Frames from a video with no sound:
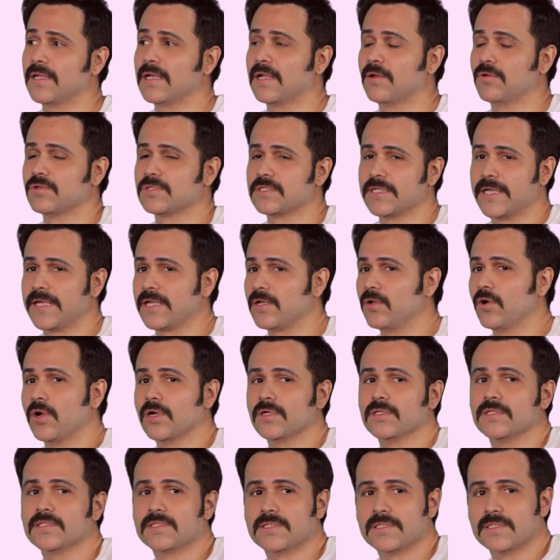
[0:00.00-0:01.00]
and I was like,
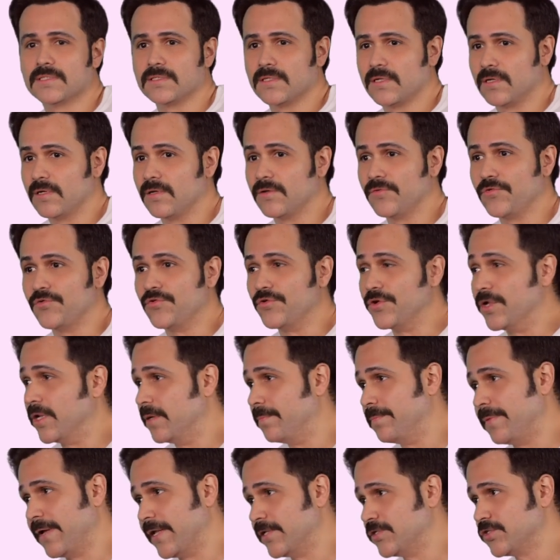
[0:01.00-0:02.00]
God, this is a real
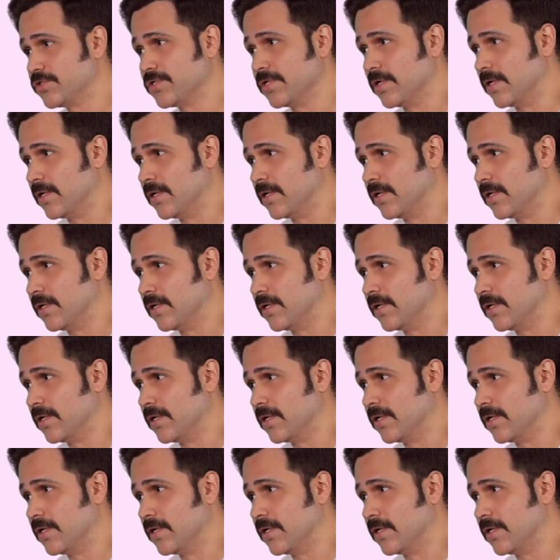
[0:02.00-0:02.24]
page